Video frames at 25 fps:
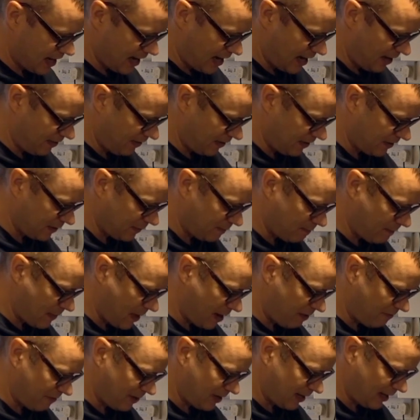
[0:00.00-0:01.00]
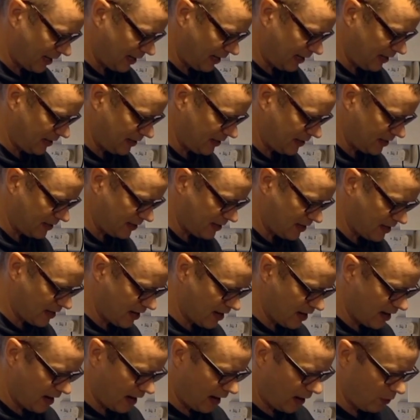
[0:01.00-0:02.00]
And this marinade,
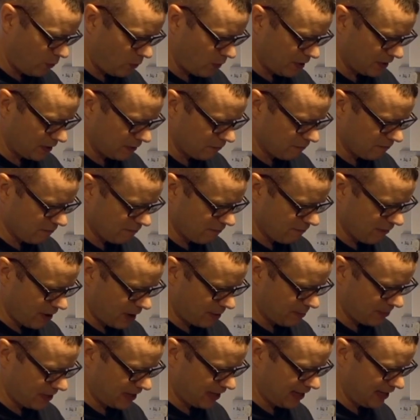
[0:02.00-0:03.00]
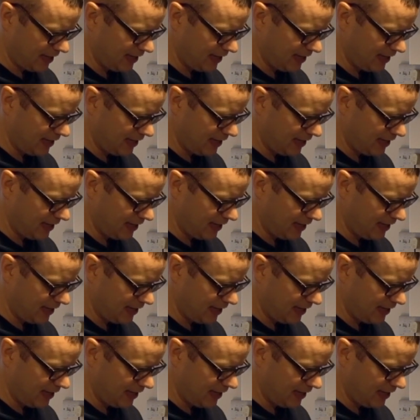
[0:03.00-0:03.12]
I want to rub it